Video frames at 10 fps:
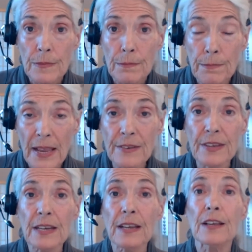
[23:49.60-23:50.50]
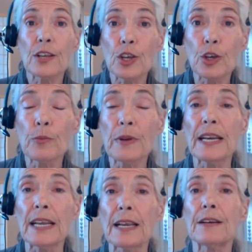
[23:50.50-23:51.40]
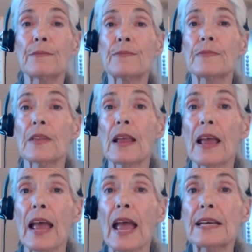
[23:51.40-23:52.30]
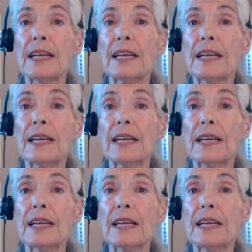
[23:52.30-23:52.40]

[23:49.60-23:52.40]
basic human need, and